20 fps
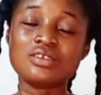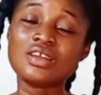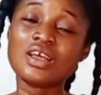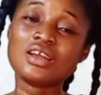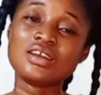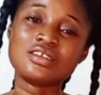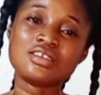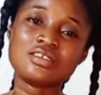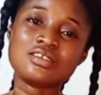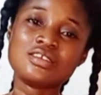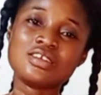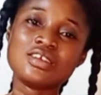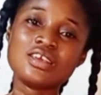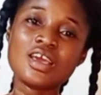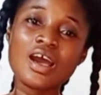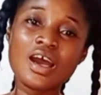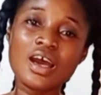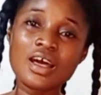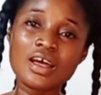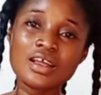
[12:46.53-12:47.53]
That is
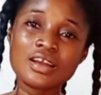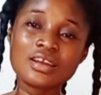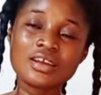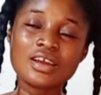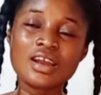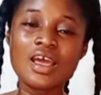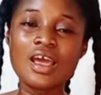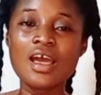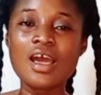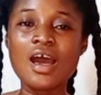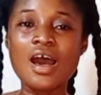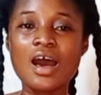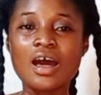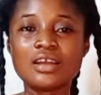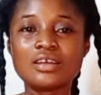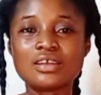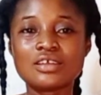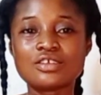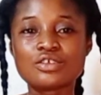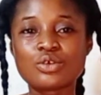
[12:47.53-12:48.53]
the Ann
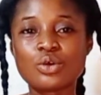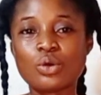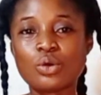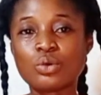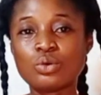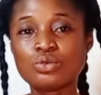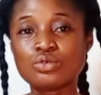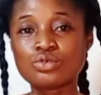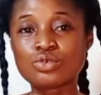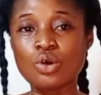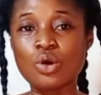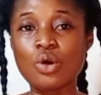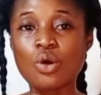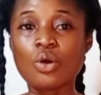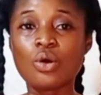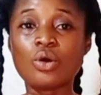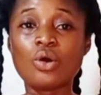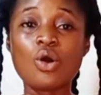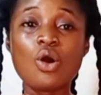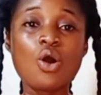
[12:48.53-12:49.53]
underscore couture.